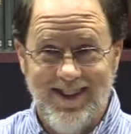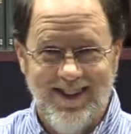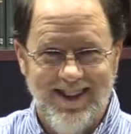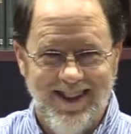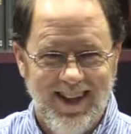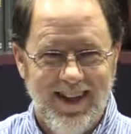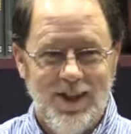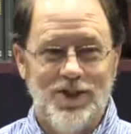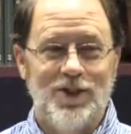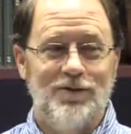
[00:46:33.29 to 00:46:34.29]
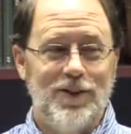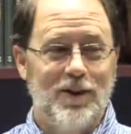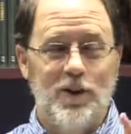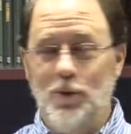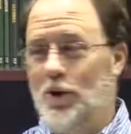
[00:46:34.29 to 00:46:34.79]
there's a
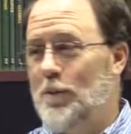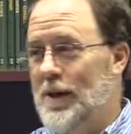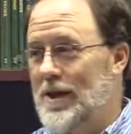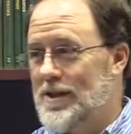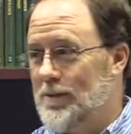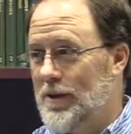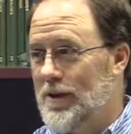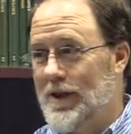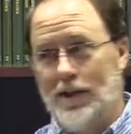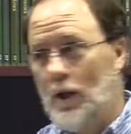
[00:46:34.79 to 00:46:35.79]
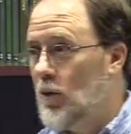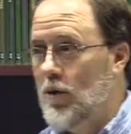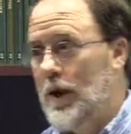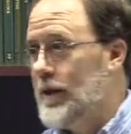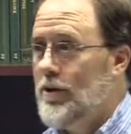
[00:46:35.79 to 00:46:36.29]
very real possibility they
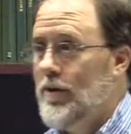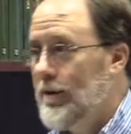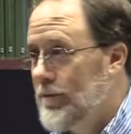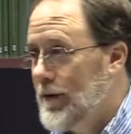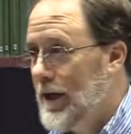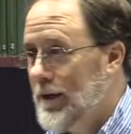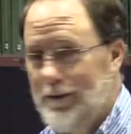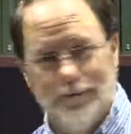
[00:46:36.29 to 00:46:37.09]
won't like you after that.